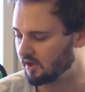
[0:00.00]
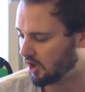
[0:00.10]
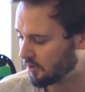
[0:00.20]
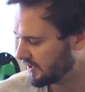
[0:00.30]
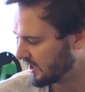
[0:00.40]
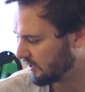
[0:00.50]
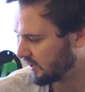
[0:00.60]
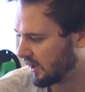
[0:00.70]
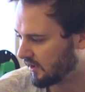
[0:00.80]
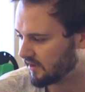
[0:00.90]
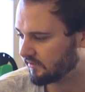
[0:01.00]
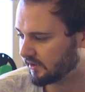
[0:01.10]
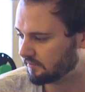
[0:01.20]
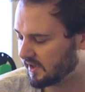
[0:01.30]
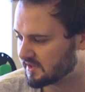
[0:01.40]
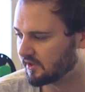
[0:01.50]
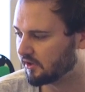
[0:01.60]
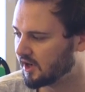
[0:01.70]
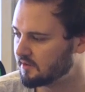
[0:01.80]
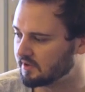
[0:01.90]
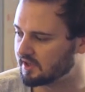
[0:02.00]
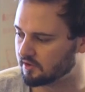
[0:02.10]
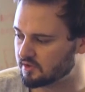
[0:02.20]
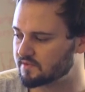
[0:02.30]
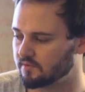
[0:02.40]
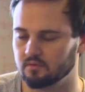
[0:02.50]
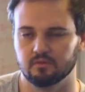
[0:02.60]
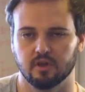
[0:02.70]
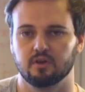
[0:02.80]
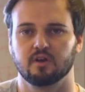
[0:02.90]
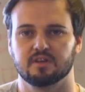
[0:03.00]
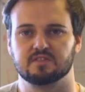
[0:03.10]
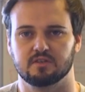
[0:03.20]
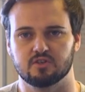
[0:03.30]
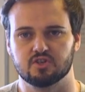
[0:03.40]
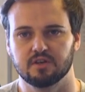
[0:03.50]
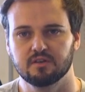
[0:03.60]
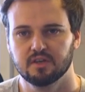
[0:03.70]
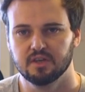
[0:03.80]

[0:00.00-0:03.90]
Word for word: OpenAir, however, is an incredibly useful, low-cost solution